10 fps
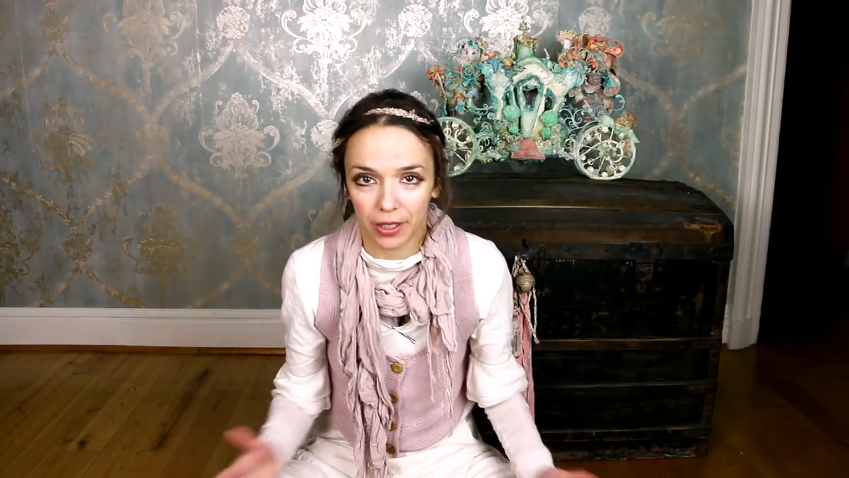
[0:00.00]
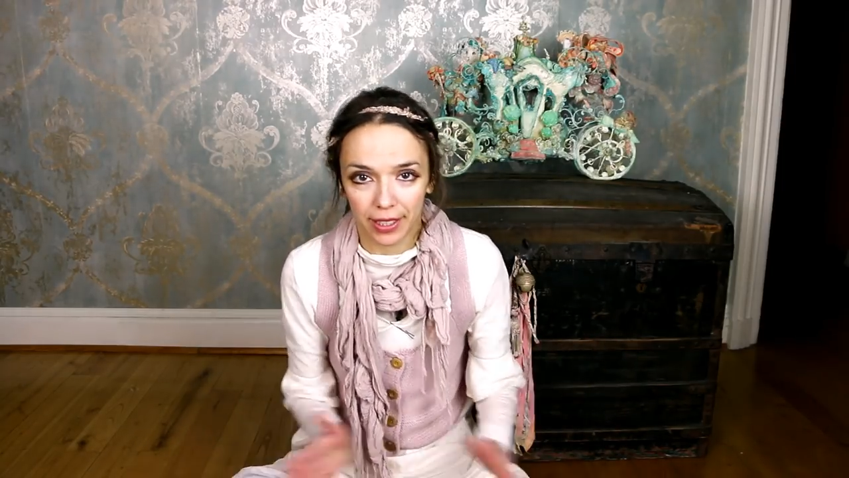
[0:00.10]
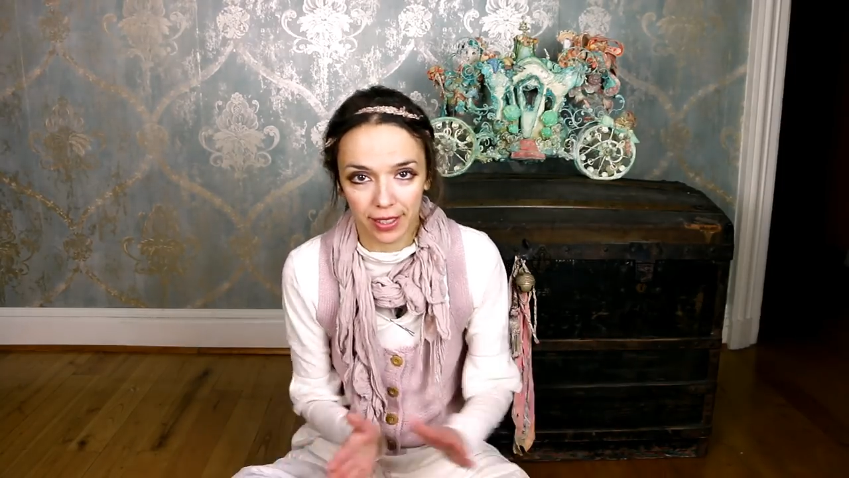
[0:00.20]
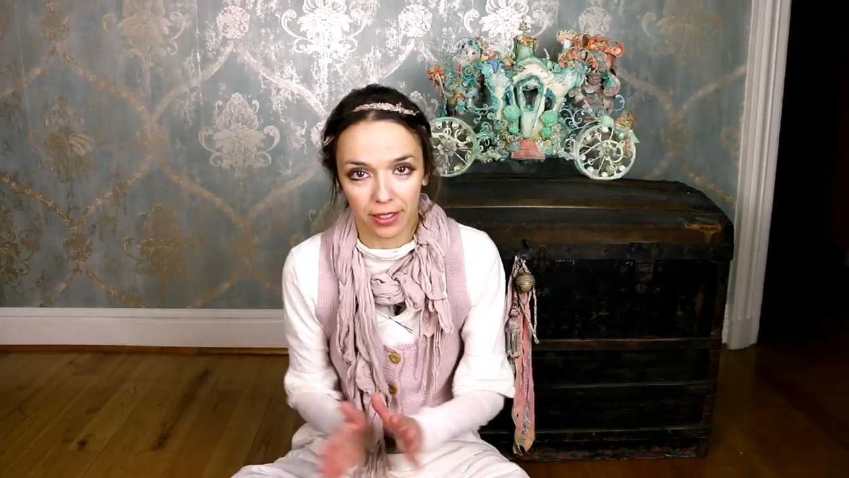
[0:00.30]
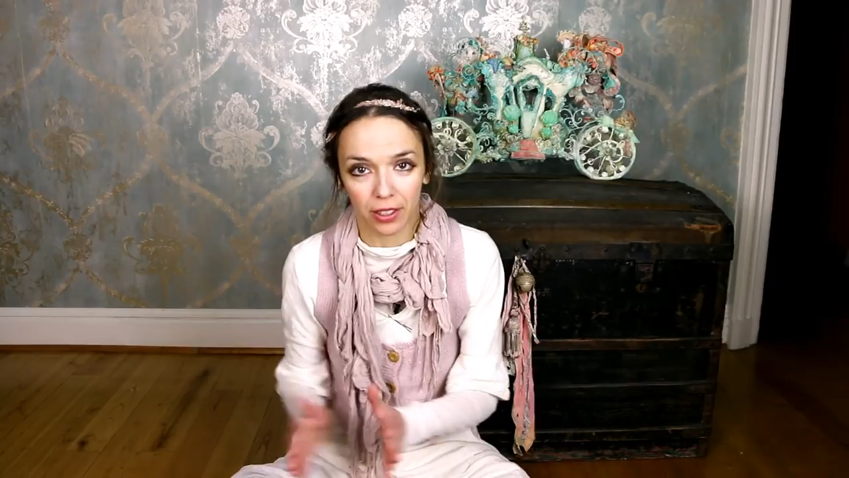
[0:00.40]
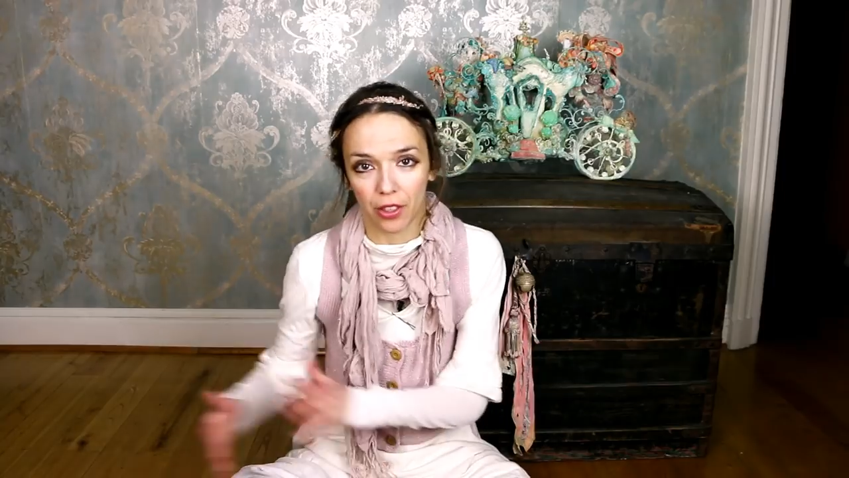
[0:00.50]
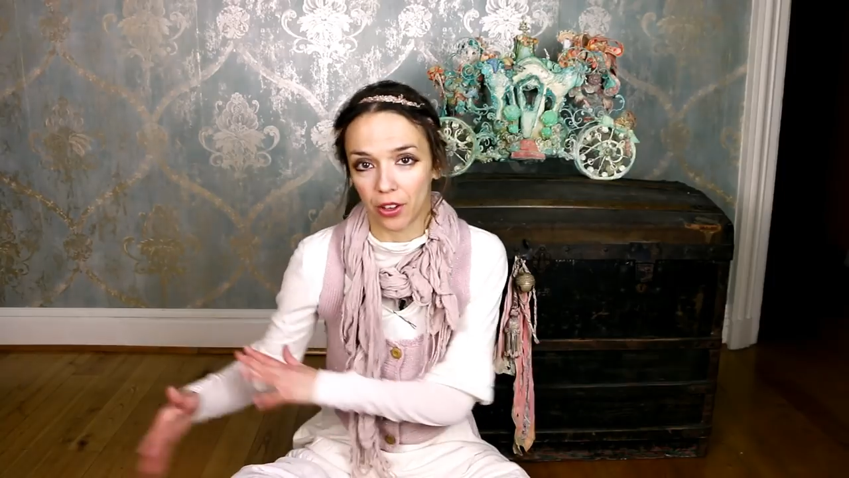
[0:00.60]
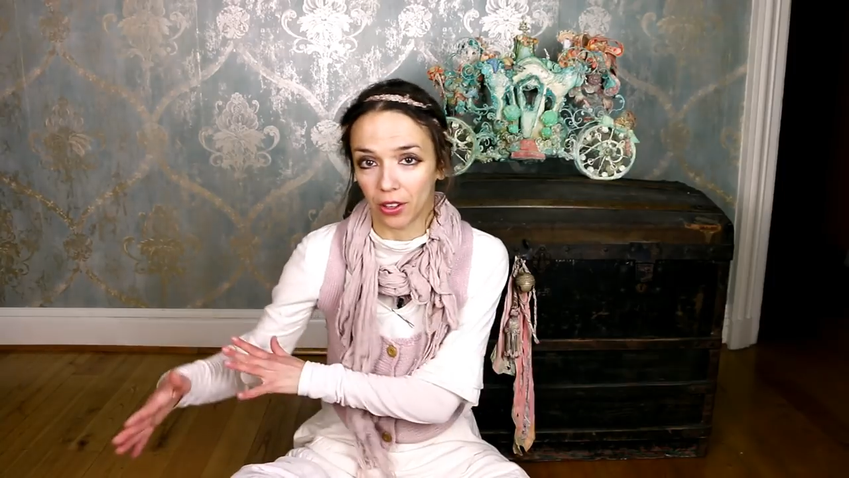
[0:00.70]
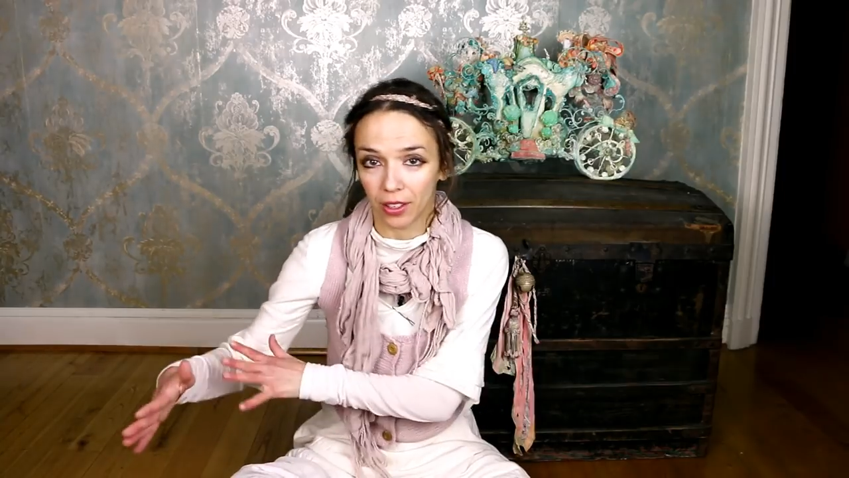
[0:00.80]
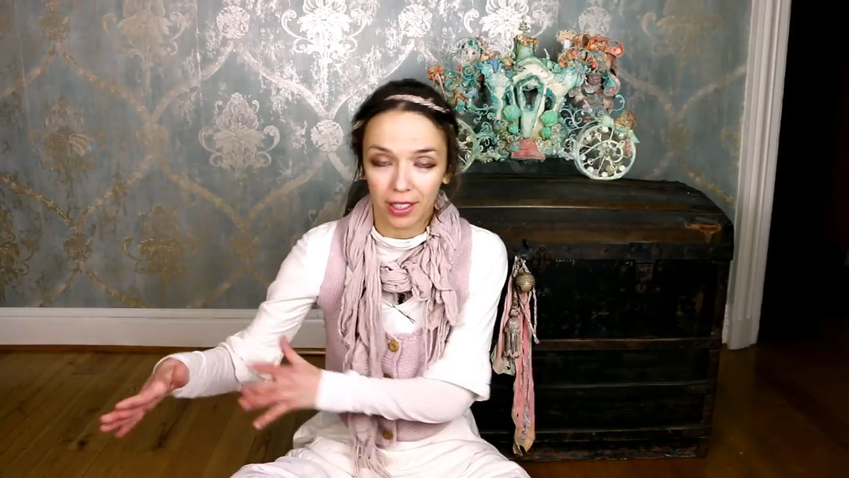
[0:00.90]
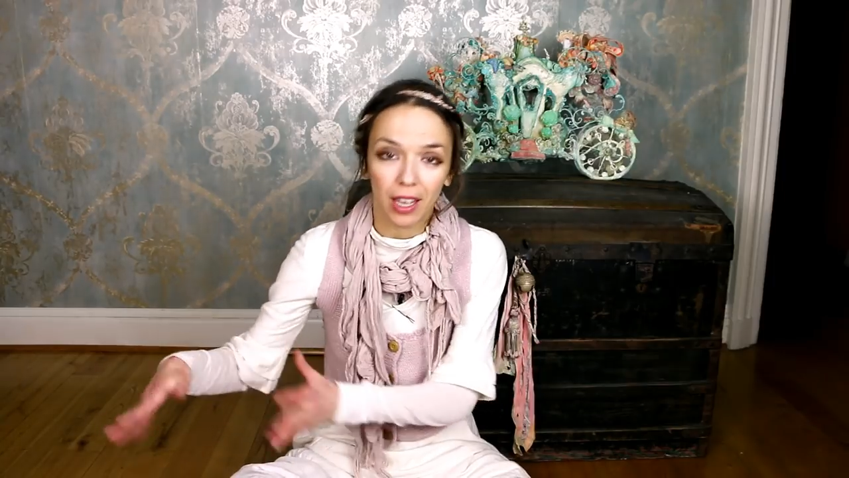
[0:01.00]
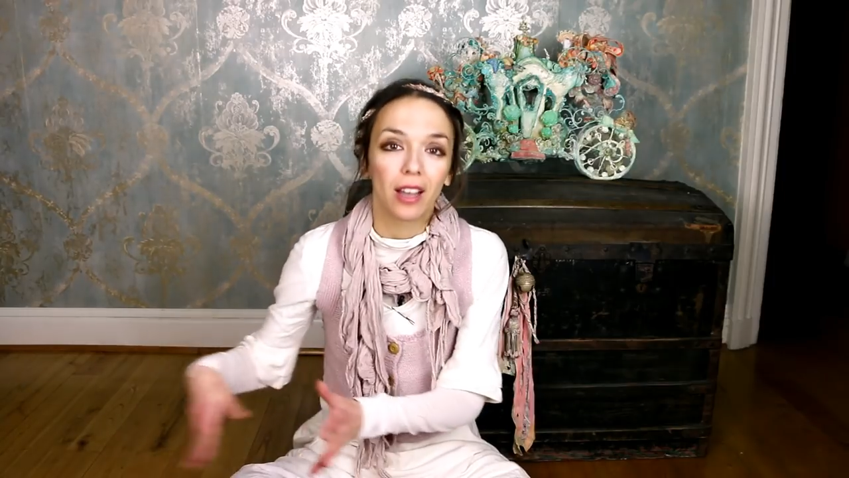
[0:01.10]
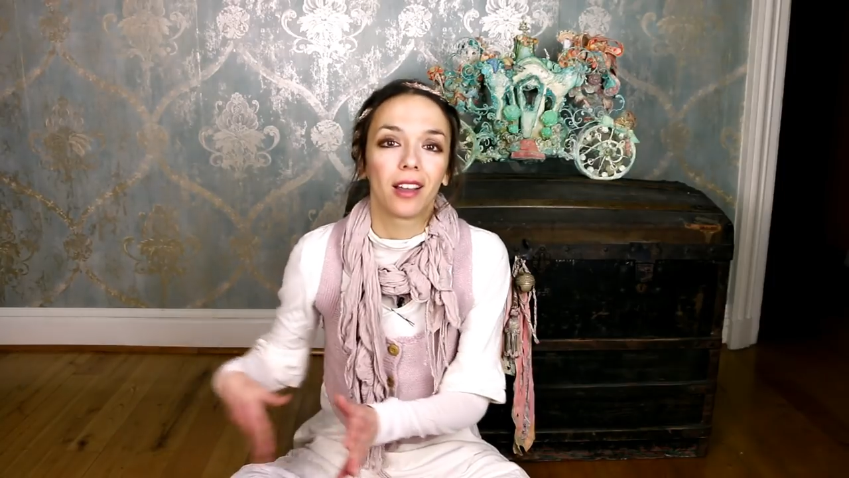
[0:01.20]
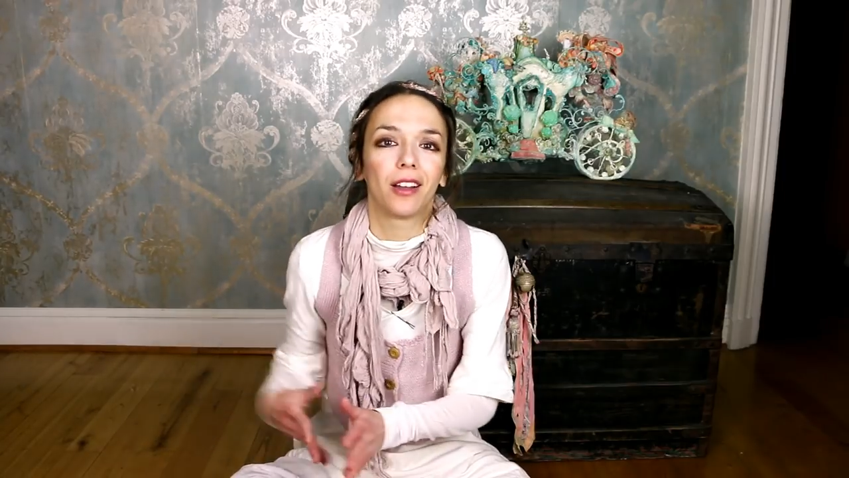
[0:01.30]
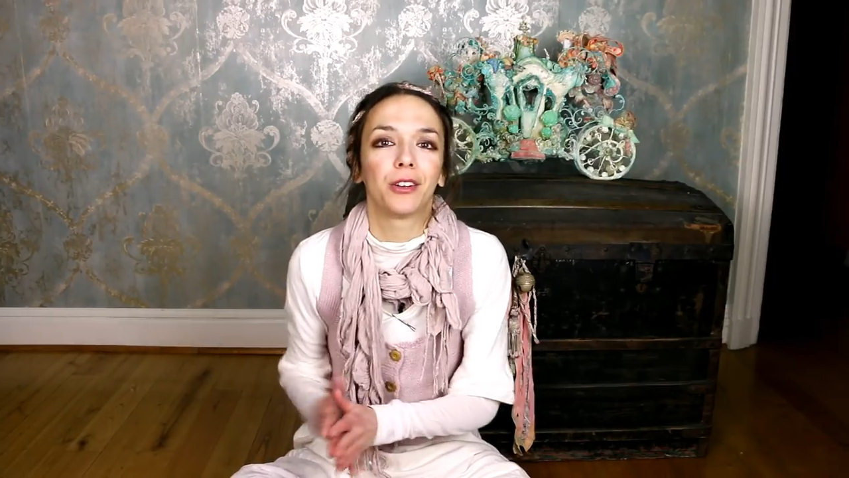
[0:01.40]
It is another
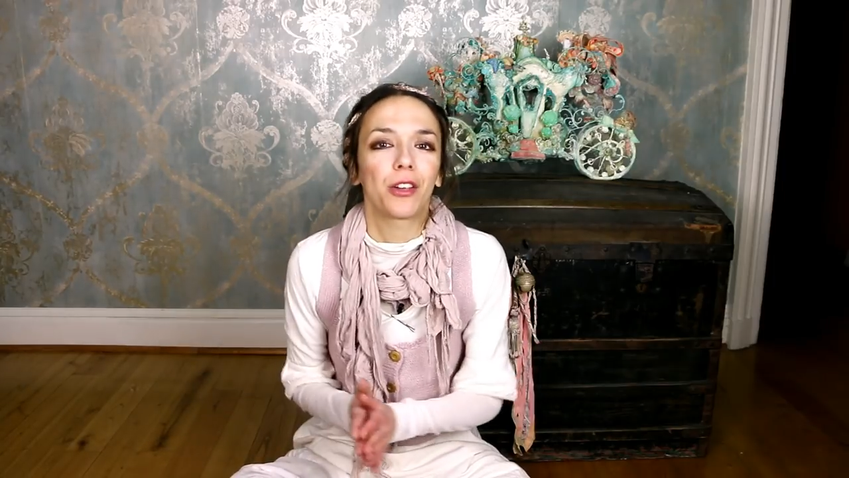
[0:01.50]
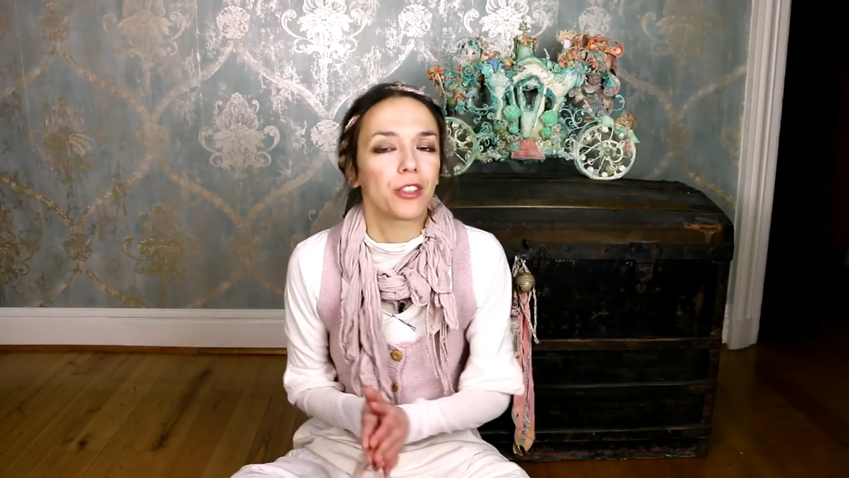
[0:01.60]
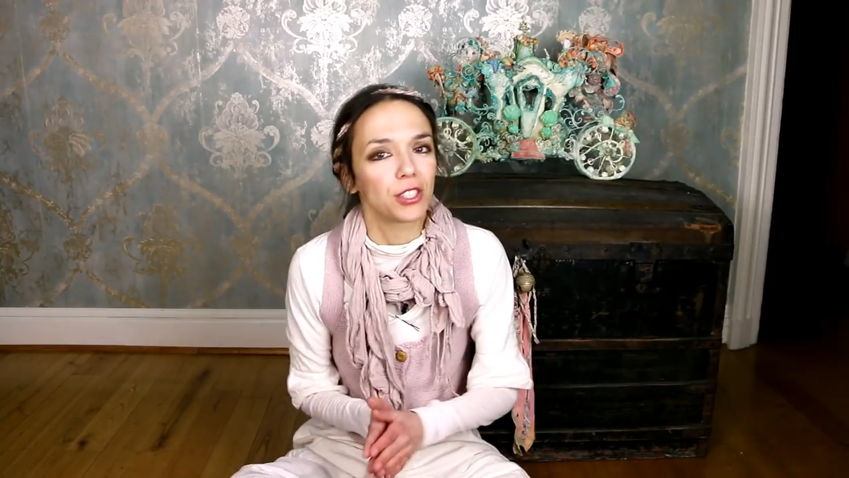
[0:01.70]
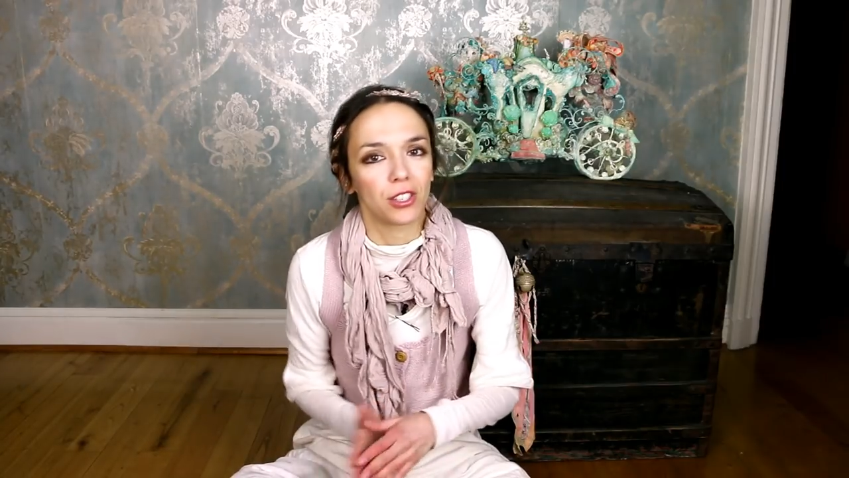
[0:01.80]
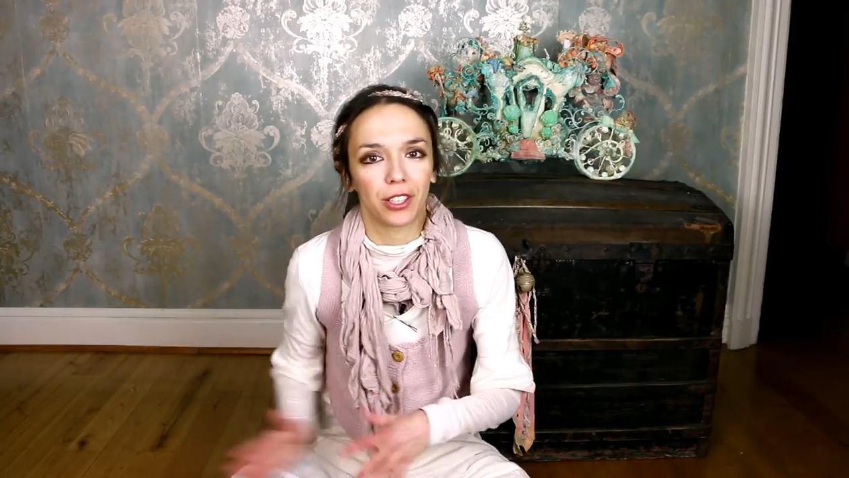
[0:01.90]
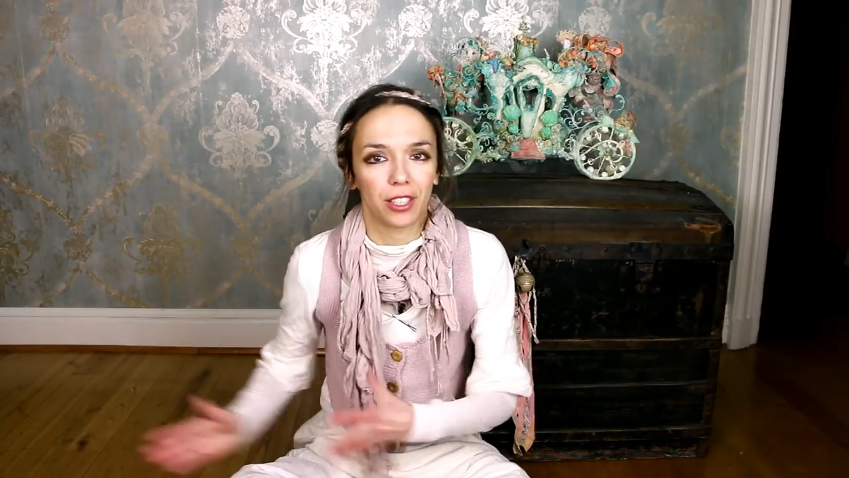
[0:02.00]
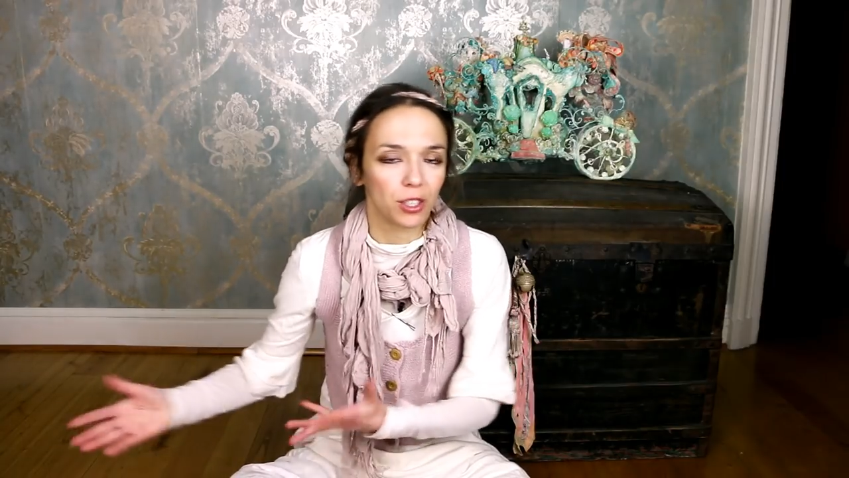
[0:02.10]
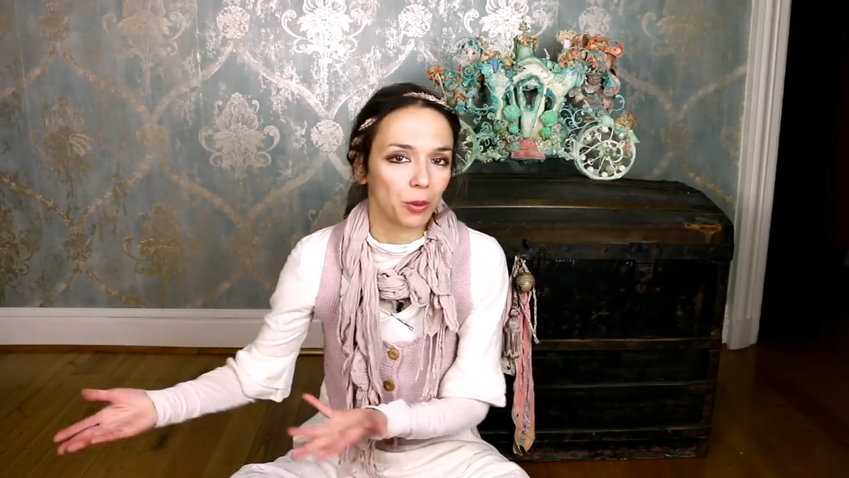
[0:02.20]
circuit